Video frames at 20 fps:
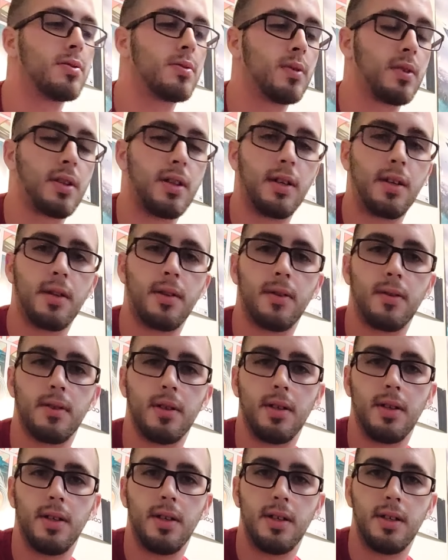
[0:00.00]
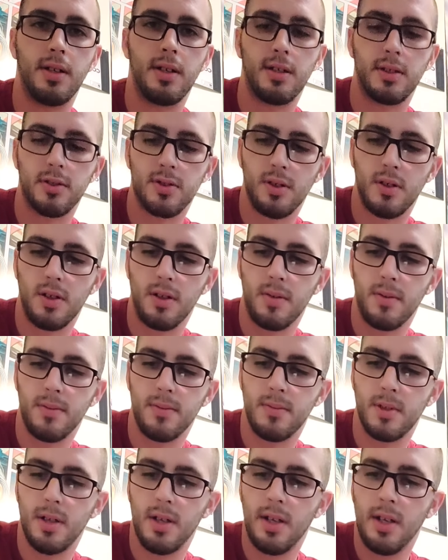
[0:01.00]
were there, and I saw them
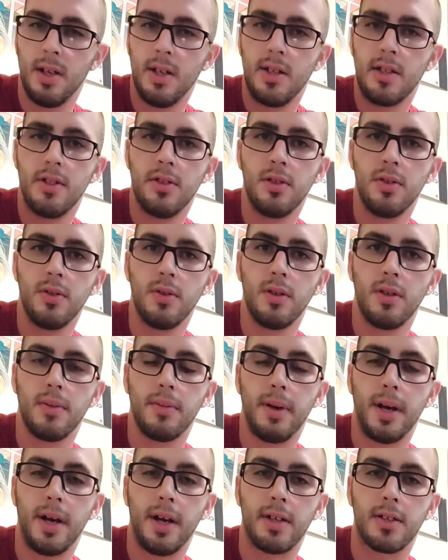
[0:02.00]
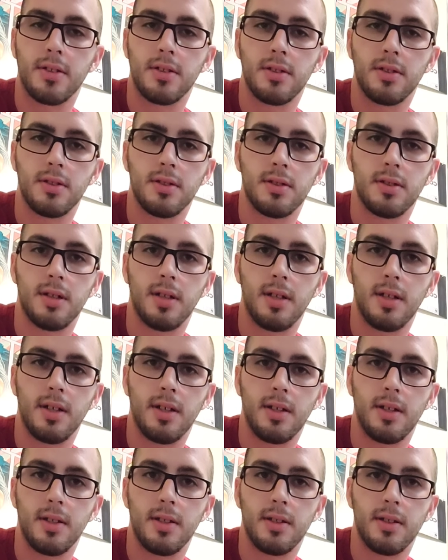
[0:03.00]
new in the packaging,
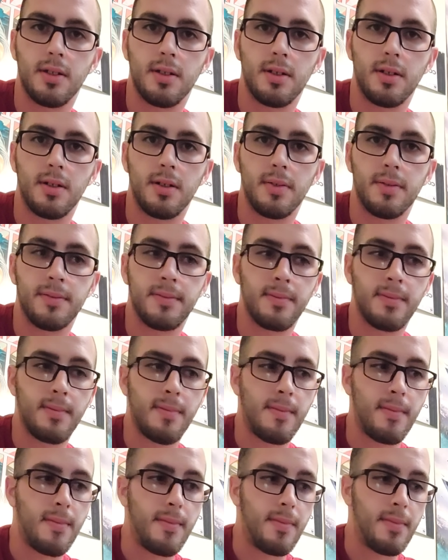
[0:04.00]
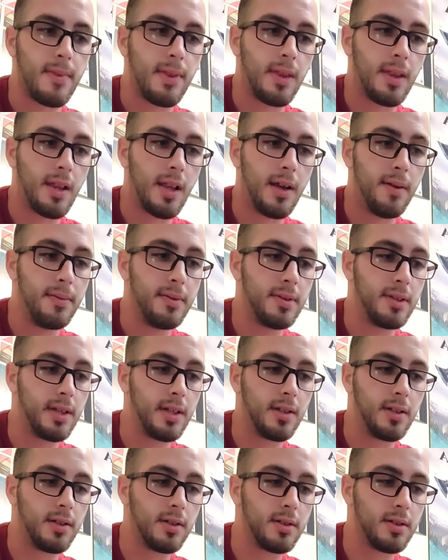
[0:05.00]
and I mean, they
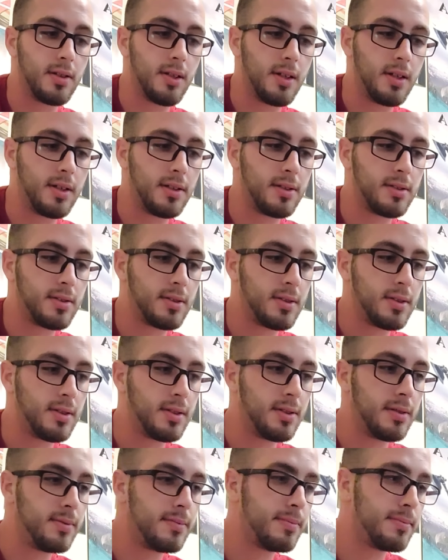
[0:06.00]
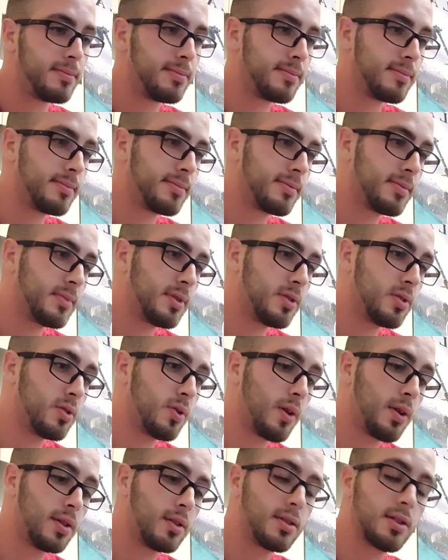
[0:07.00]
look nice, and
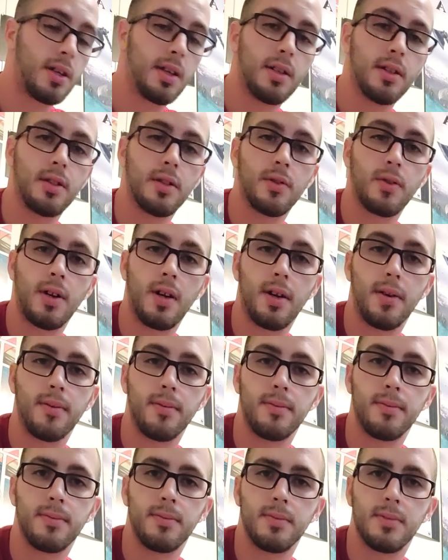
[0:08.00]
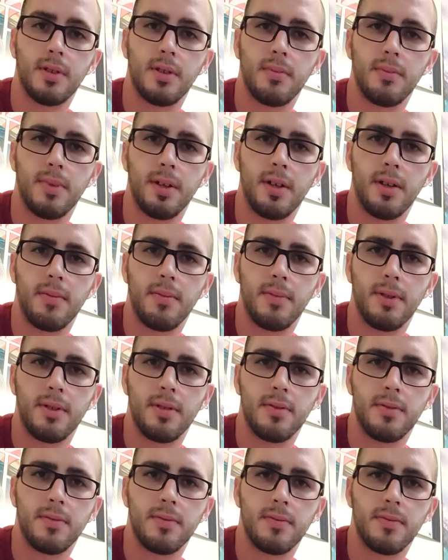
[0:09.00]
so I decided to grab them. They may have been
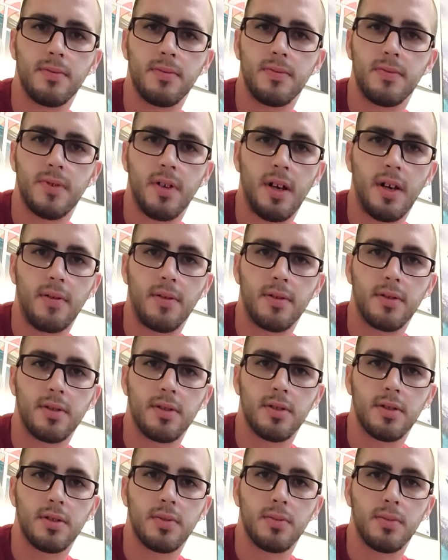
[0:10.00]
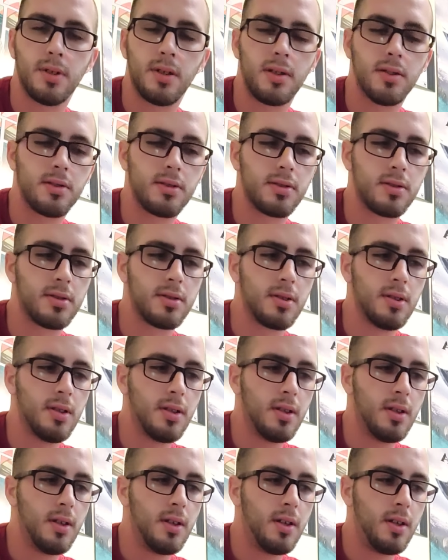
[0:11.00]
$5 or
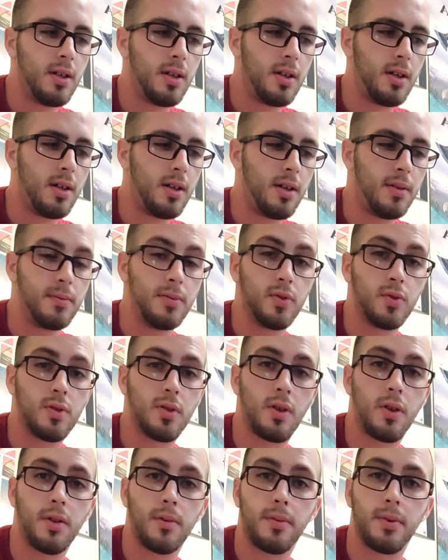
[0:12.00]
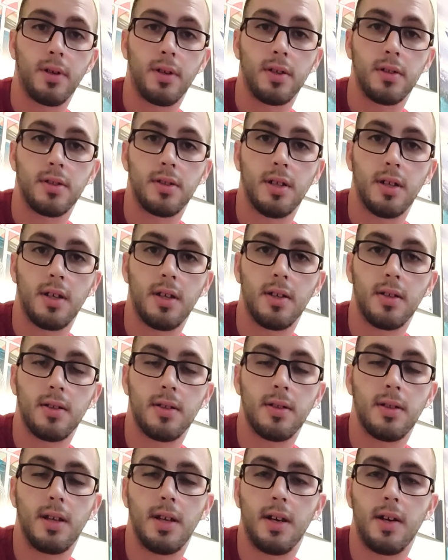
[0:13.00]
$6. You saw the price tag.
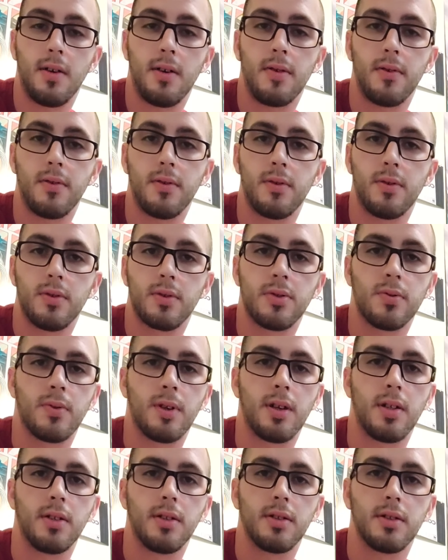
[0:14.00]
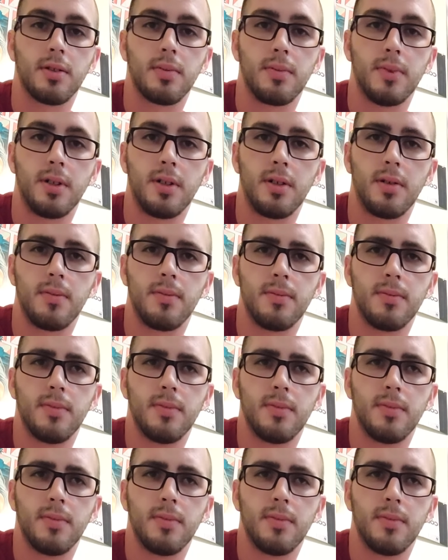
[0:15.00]
Now, of course, when I looked them up,